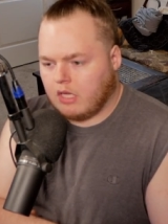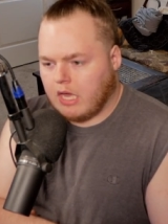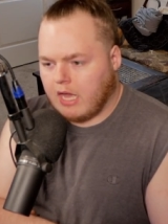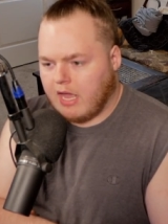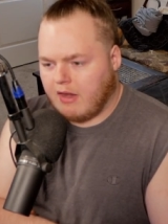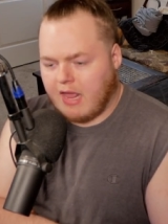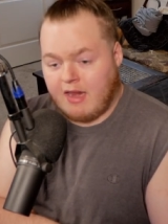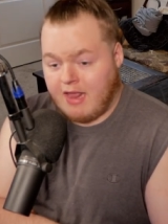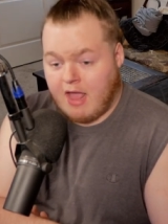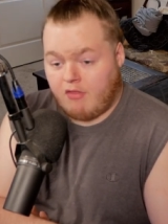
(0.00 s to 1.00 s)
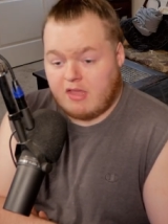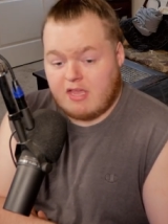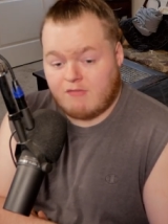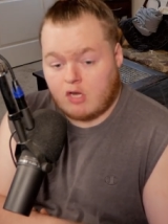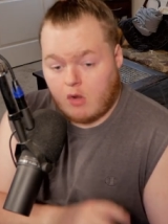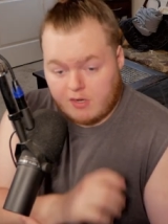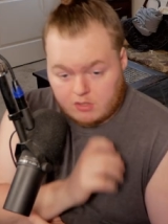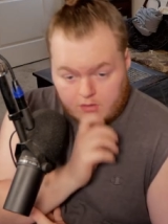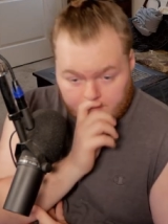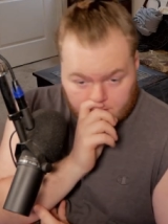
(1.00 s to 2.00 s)
uh, and and how they even know
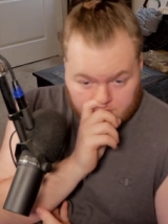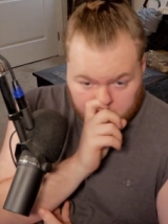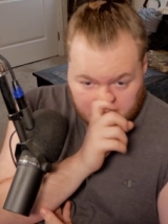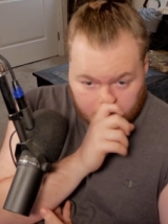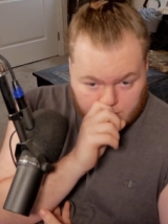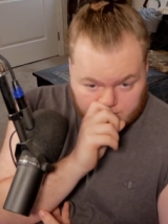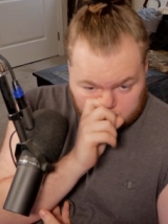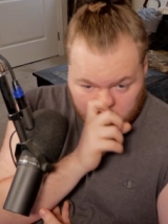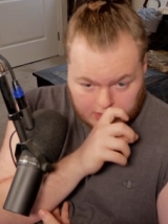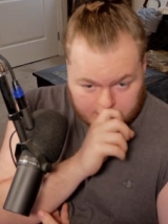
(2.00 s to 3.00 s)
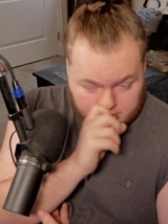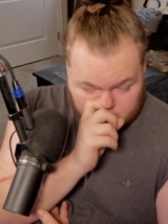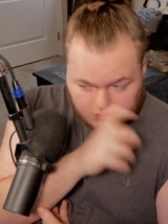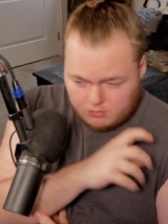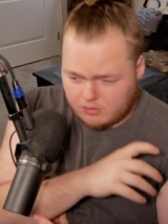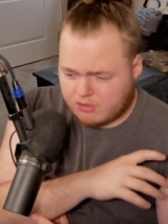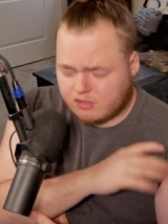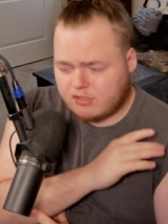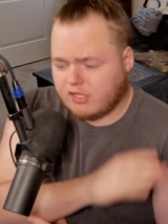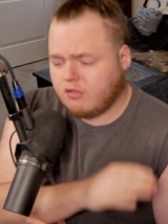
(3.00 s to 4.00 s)
each other from to begin with as well. Like, dude,
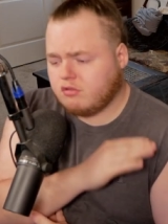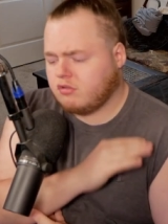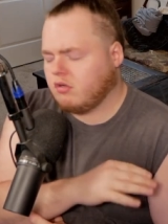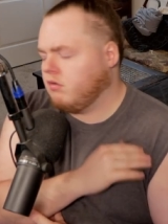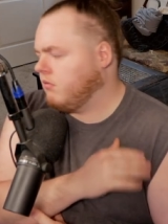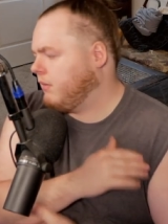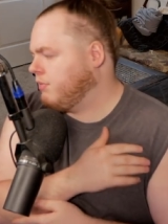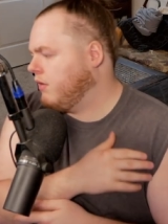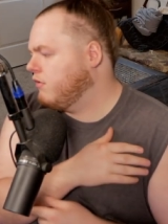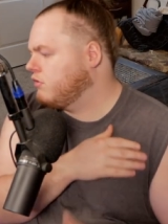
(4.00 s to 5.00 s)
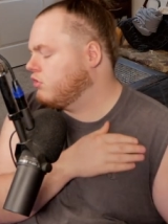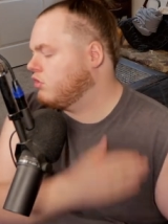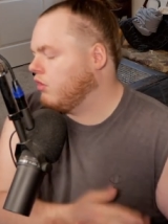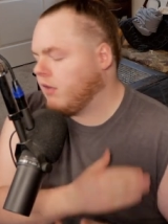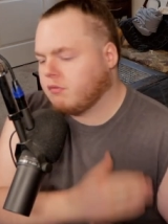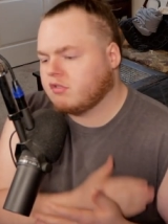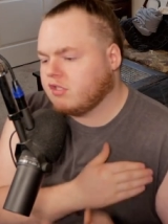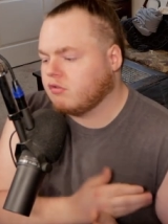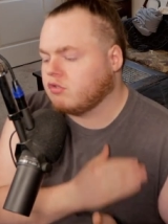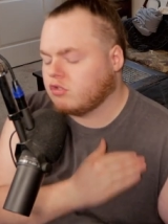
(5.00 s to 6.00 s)
there's still so, like, bro, there's so, like, we're
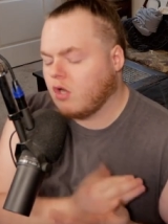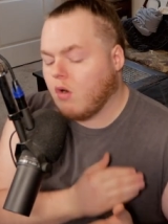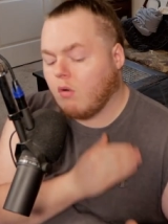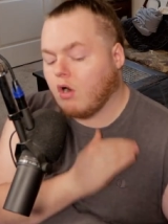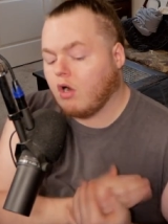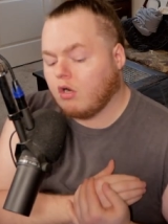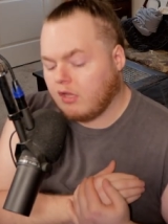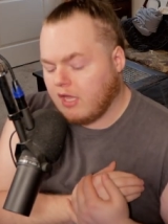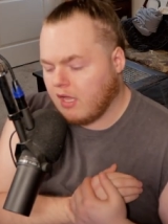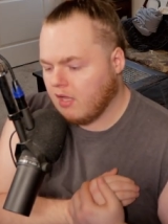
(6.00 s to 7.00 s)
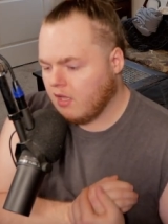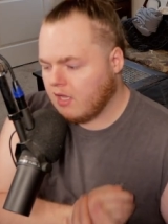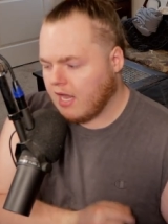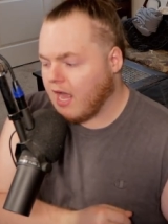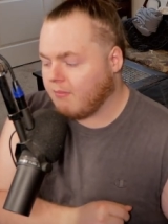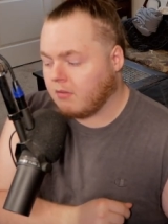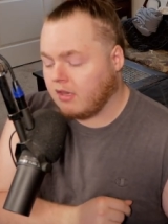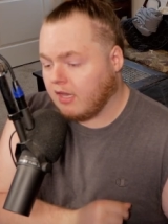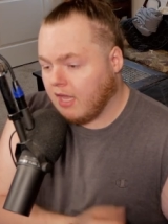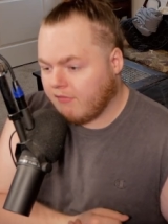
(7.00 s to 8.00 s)
still so early, and
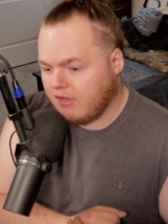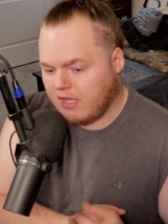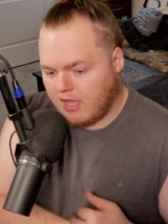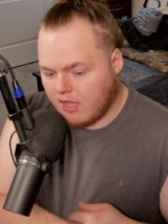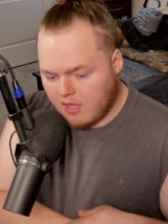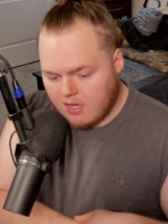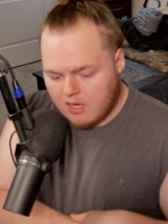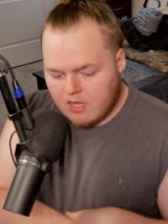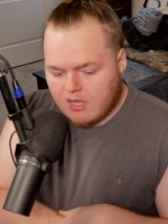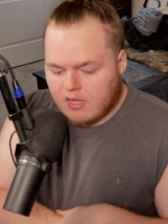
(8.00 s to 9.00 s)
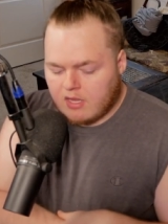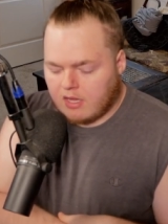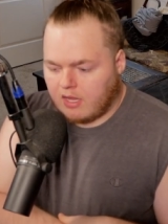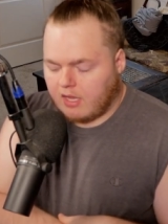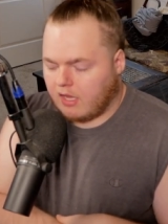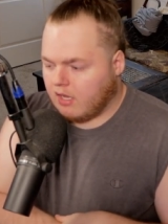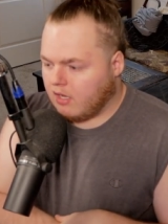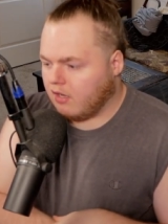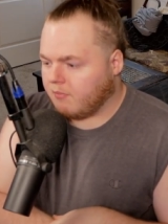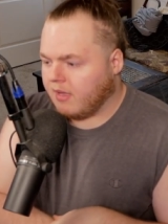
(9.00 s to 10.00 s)
I'm loving it. Like,
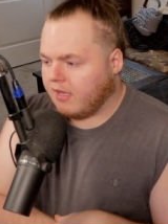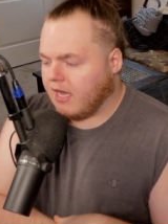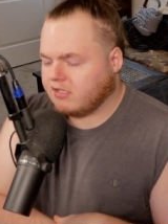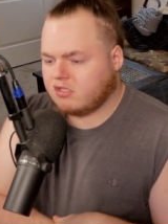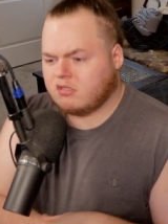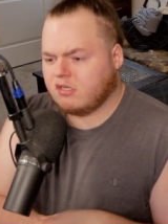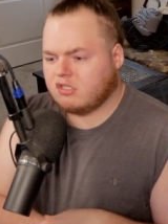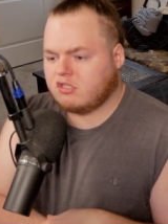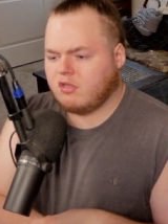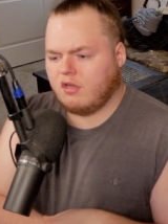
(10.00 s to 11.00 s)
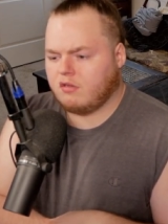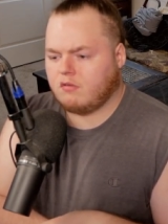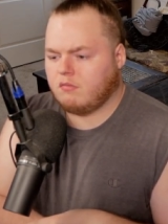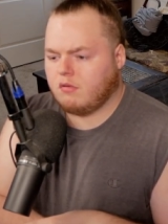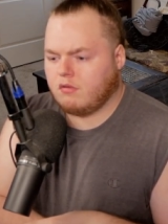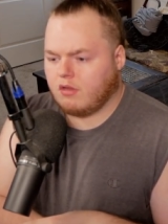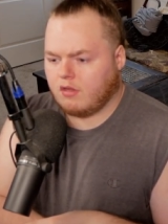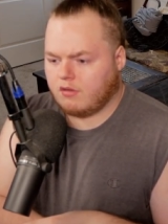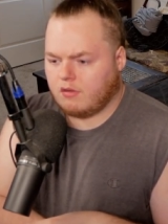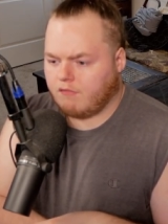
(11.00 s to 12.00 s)
oh my god, just to, just the
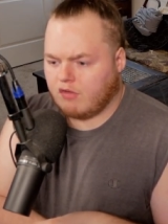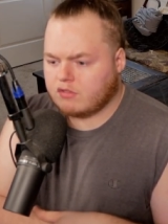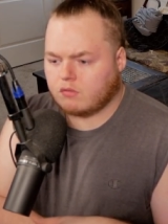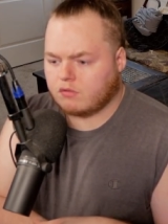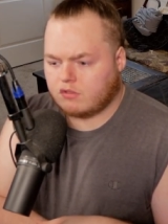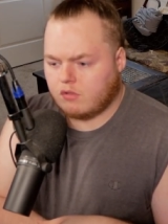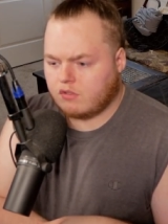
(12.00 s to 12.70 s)
the the visuals